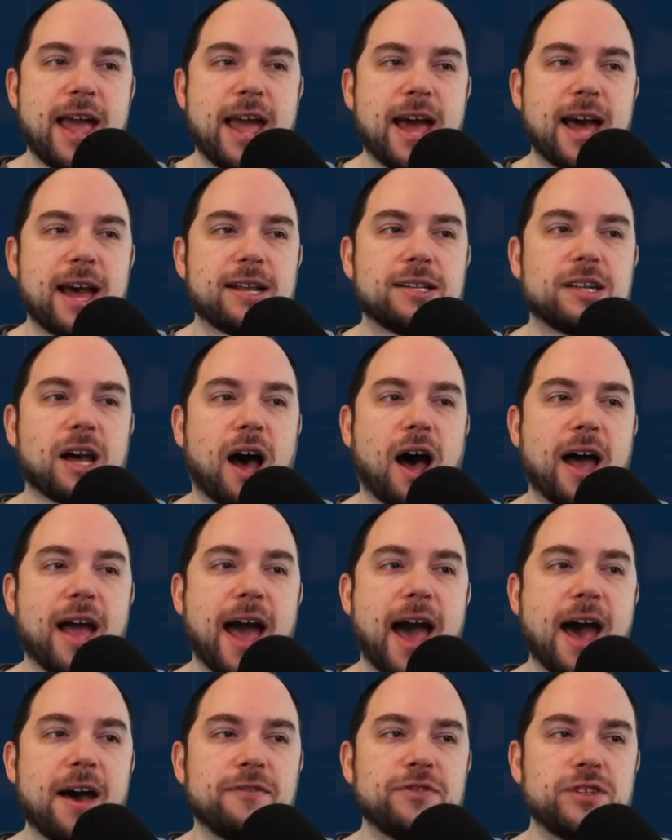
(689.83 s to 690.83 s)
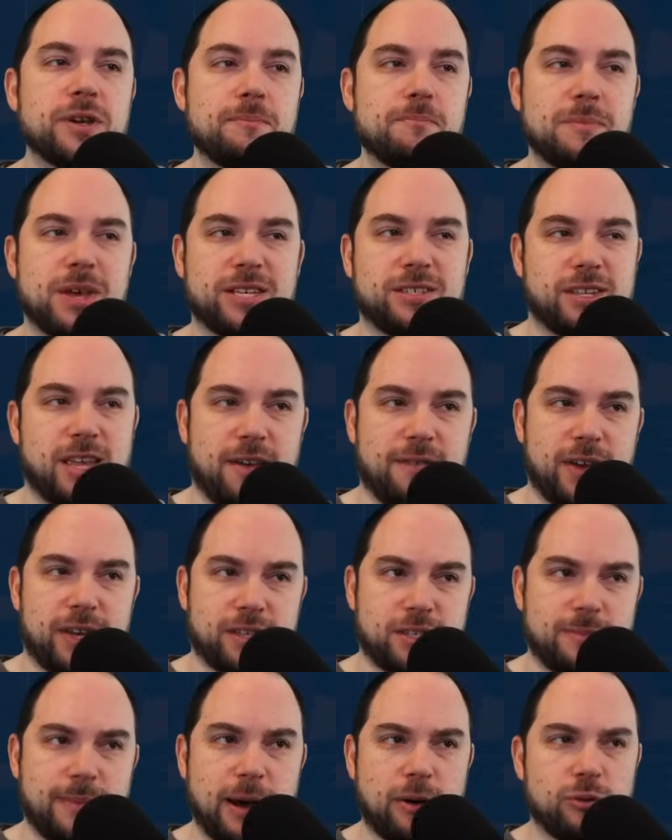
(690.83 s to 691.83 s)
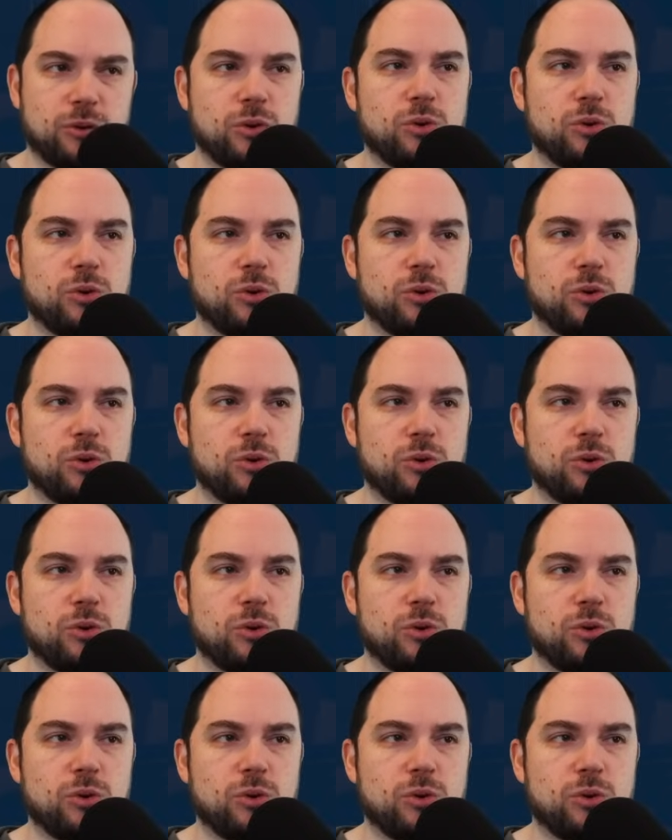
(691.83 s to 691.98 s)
and I have some misgivings about